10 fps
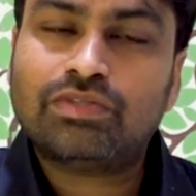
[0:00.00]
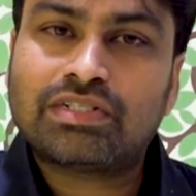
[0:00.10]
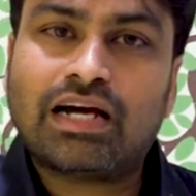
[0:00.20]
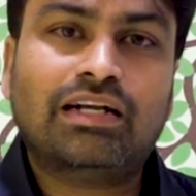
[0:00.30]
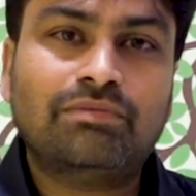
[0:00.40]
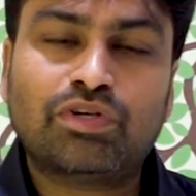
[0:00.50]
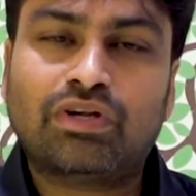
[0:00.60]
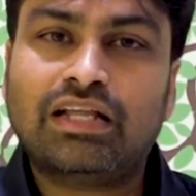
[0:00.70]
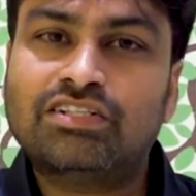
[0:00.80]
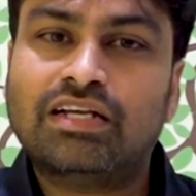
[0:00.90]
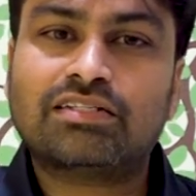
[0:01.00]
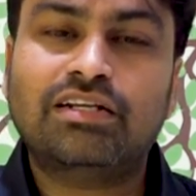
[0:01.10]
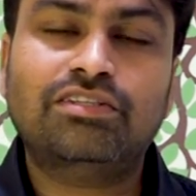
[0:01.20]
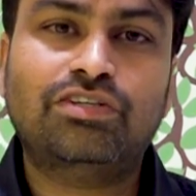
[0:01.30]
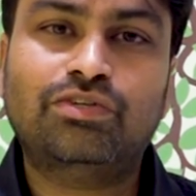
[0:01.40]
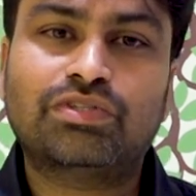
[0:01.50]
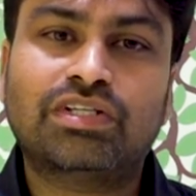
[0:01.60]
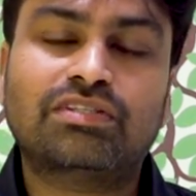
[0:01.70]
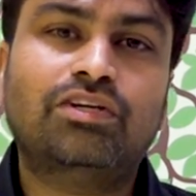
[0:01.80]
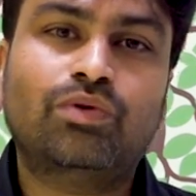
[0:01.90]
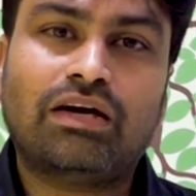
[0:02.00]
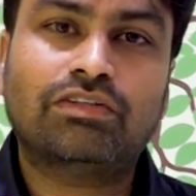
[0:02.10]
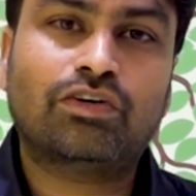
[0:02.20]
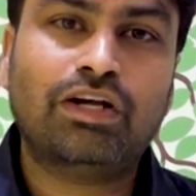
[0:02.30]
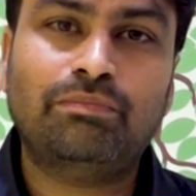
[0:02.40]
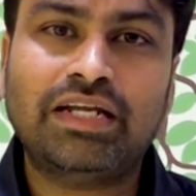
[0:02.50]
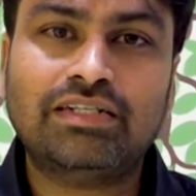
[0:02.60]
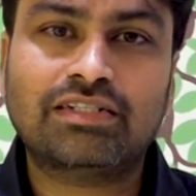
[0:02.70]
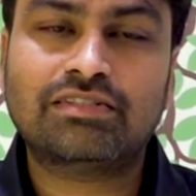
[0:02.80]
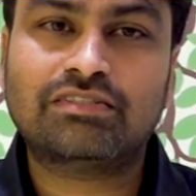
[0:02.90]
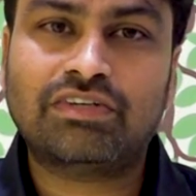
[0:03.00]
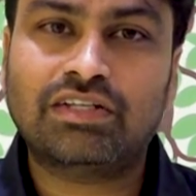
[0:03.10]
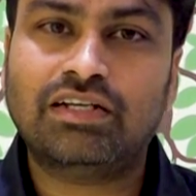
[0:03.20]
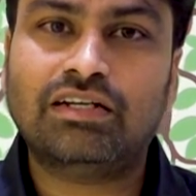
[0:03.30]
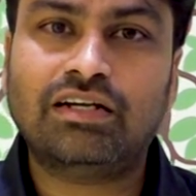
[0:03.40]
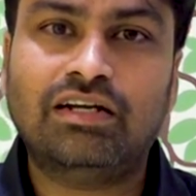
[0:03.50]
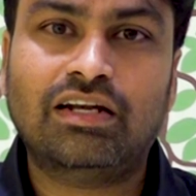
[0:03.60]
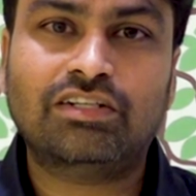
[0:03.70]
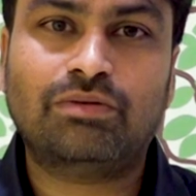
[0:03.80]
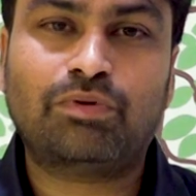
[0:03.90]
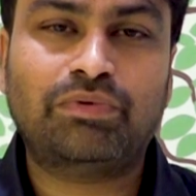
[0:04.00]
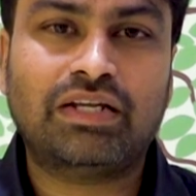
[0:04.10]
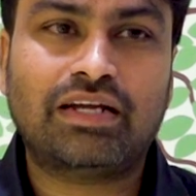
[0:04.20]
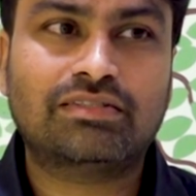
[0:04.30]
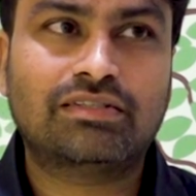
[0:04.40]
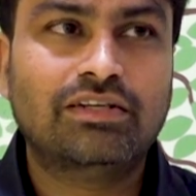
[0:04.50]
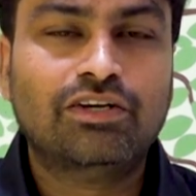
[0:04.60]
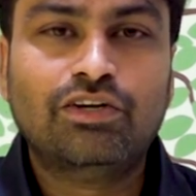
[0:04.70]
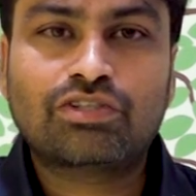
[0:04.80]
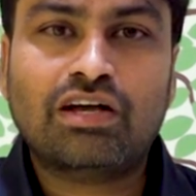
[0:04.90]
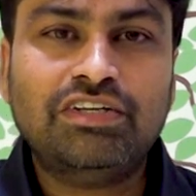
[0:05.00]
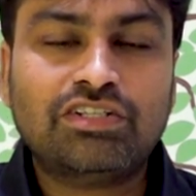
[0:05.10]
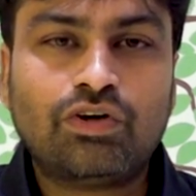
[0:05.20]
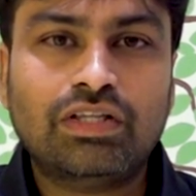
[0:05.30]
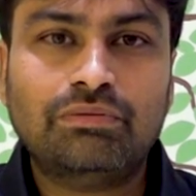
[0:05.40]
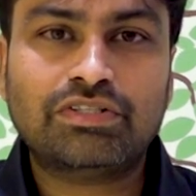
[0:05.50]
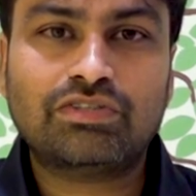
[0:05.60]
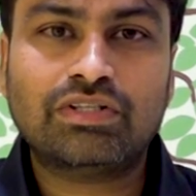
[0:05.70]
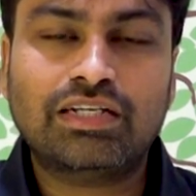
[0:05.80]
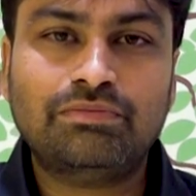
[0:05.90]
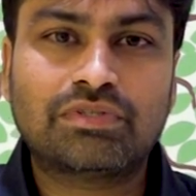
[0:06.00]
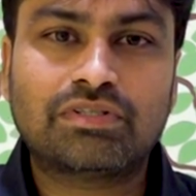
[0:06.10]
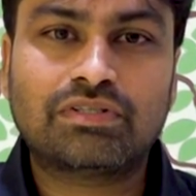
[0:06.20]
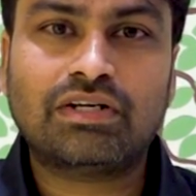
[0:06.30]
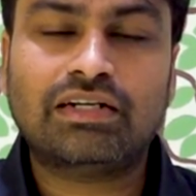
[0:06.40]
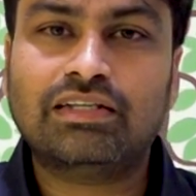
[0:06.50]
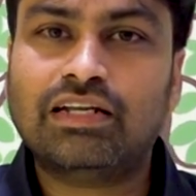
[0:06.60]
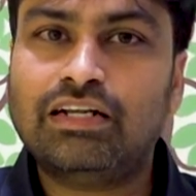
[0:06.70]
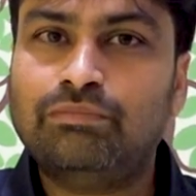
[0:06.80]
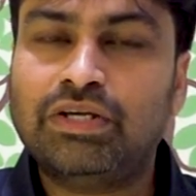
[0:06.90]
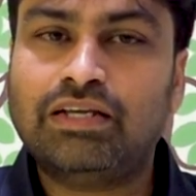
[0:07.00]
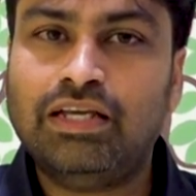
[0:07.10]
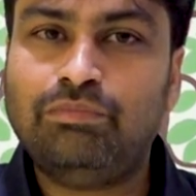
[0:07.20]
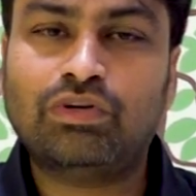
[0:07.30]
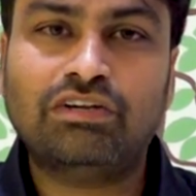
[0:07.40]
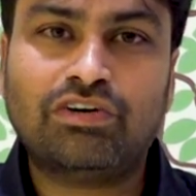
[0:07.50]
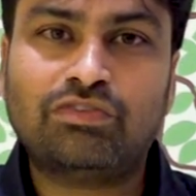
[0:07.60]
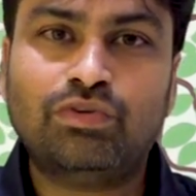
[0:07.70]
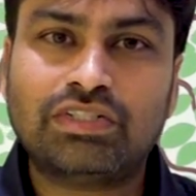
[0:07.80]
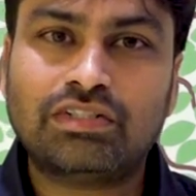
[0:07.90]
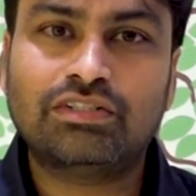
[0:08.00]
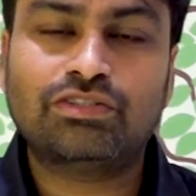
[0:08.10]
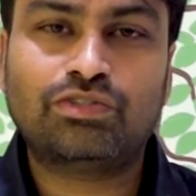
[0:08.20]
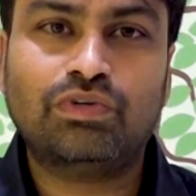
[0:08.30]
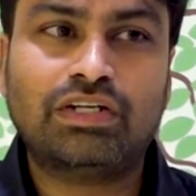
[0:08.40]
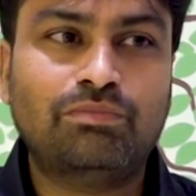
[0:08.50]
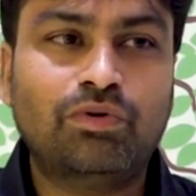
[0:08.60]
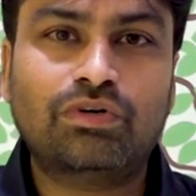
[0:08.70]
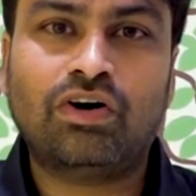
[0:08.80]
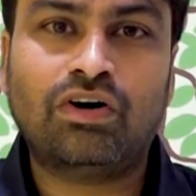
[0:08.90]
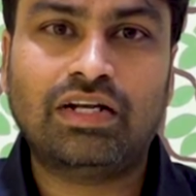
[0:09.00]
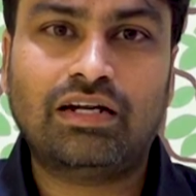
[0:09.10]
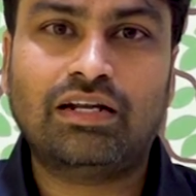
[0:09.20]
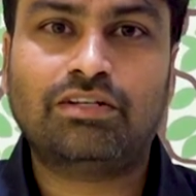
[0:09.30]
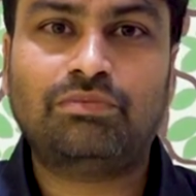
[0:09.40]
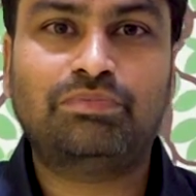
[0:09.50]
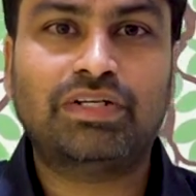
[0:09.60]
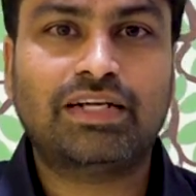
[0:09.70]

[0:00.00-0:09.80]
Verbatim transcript: startups or educational institutions and to have the collaborations for their intellectual property rights. So I wish all the best to the GIBS, and then I will keep looking forward to work more on intellectual property